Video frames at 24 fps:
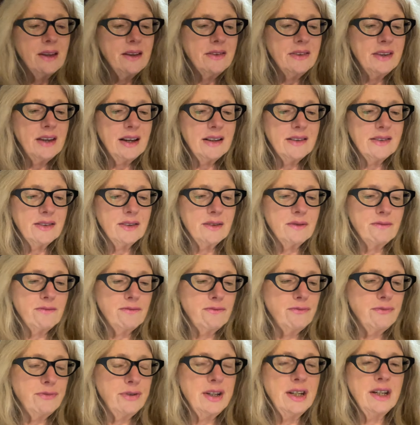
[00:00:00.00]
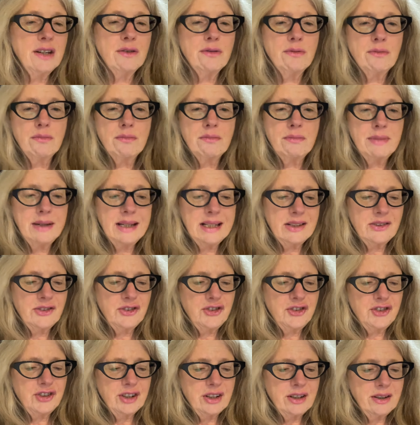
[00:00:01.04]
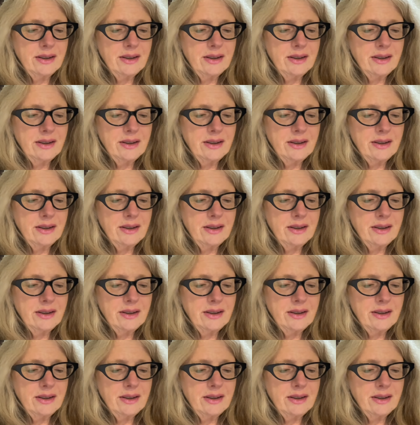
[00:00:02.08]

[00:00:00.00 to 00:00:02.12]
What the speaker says: That's a real mixture.